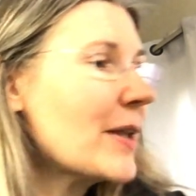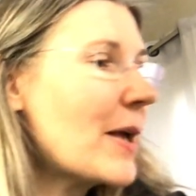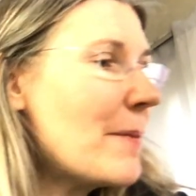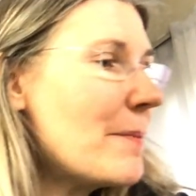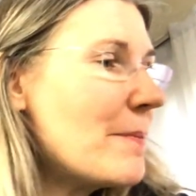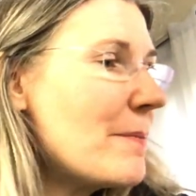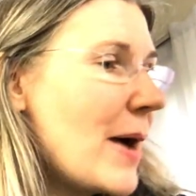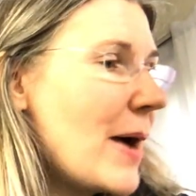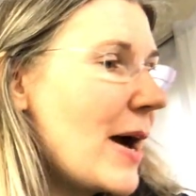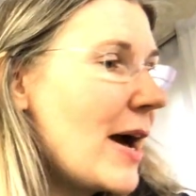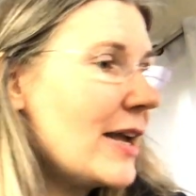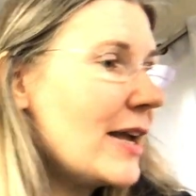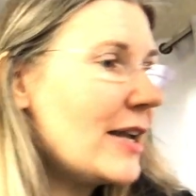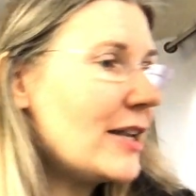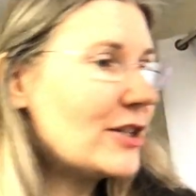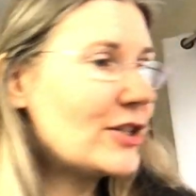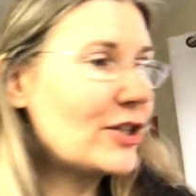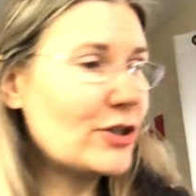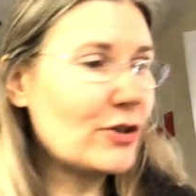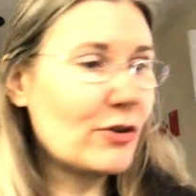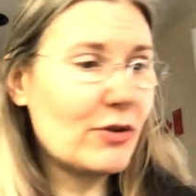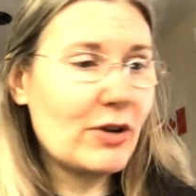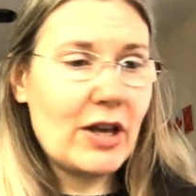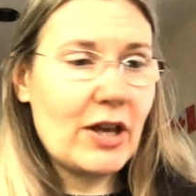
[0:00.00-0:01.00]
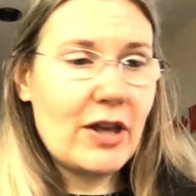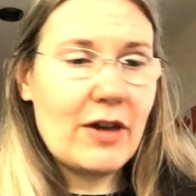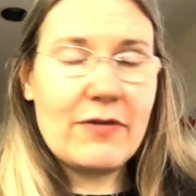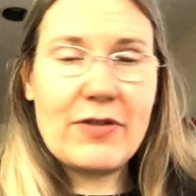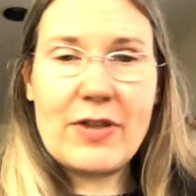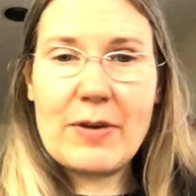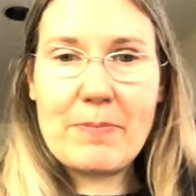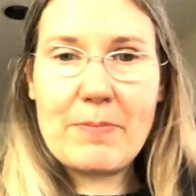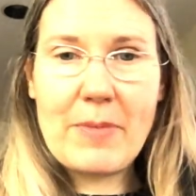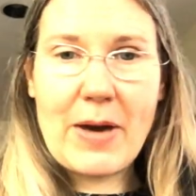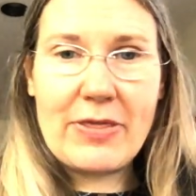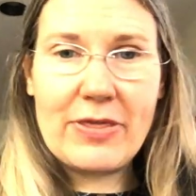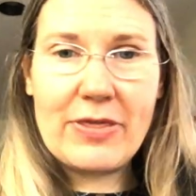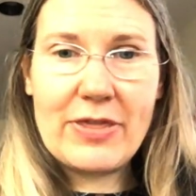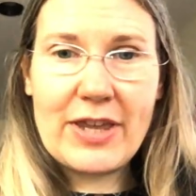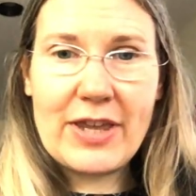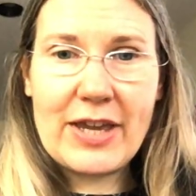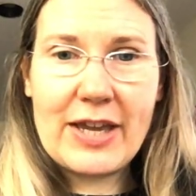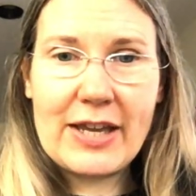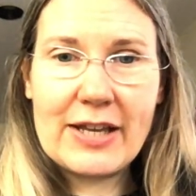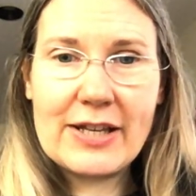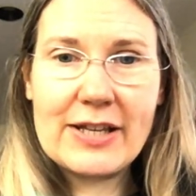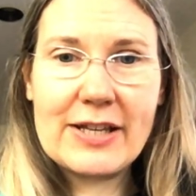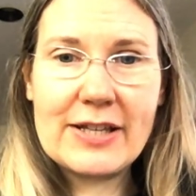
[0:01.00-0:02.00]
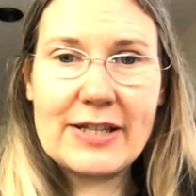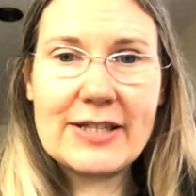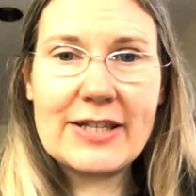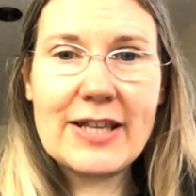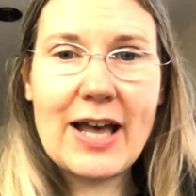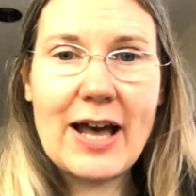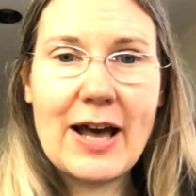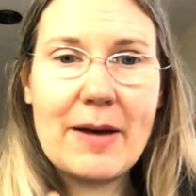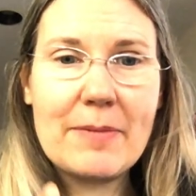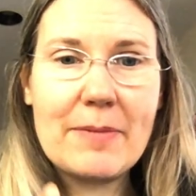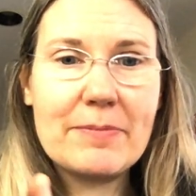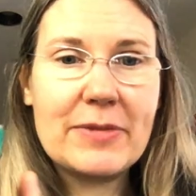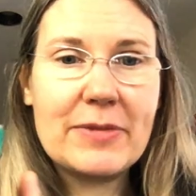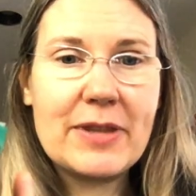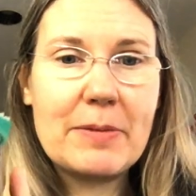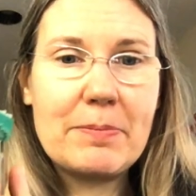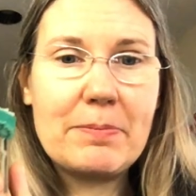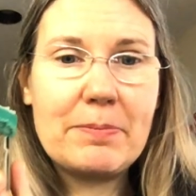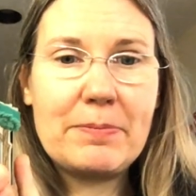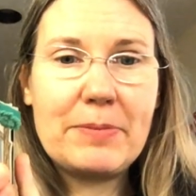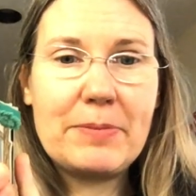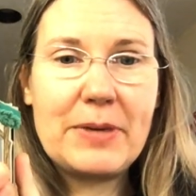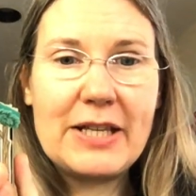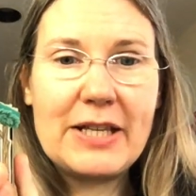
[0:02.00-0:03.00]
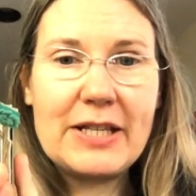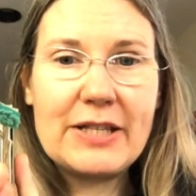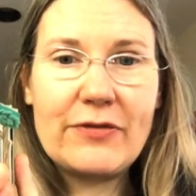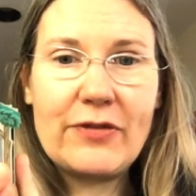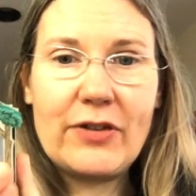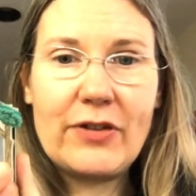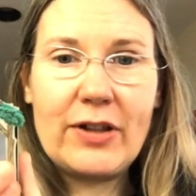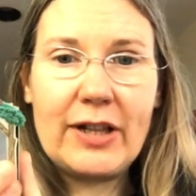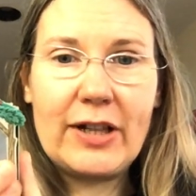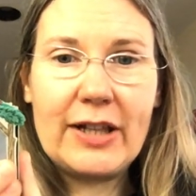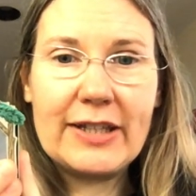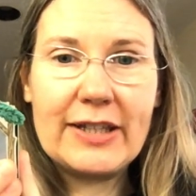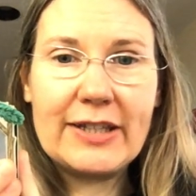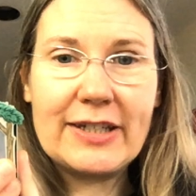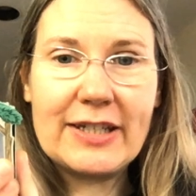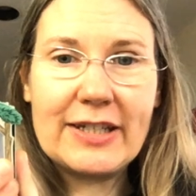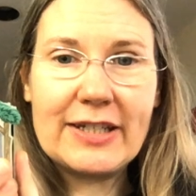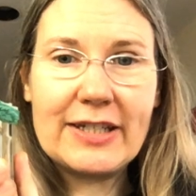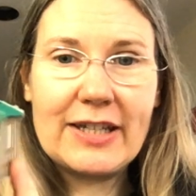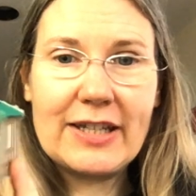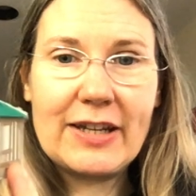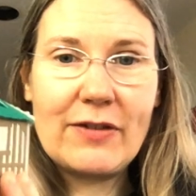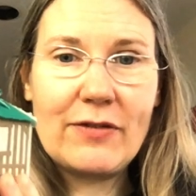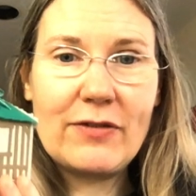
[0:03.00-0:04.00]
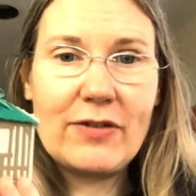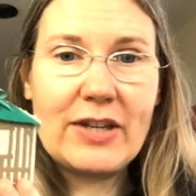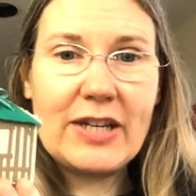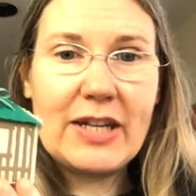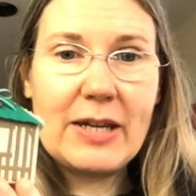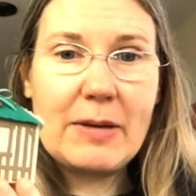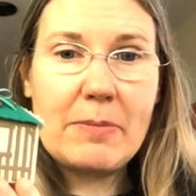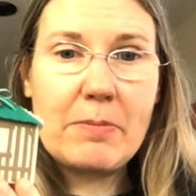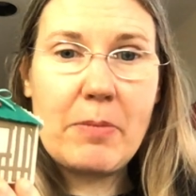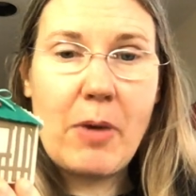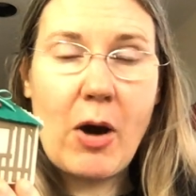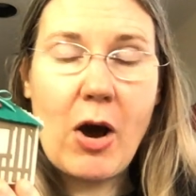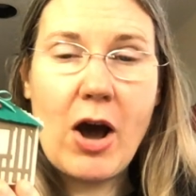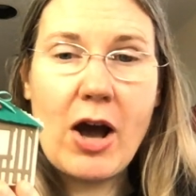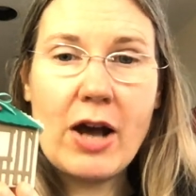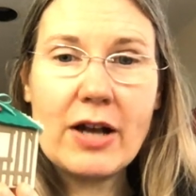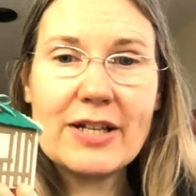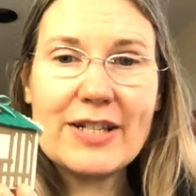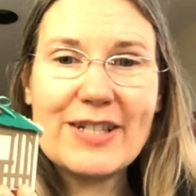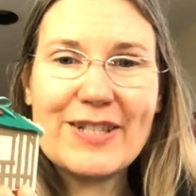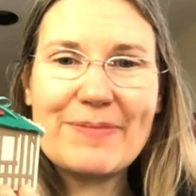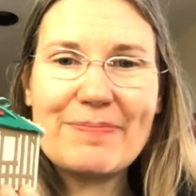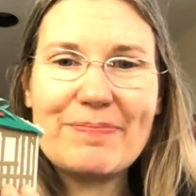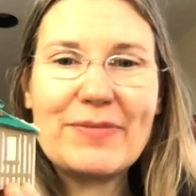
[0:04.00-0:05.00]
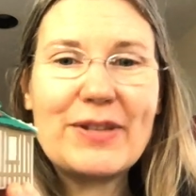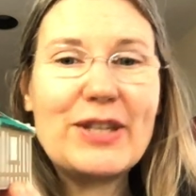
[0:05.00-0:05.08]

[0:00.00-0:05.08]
My tutorial of the month is um, the Peaceful Nativity box.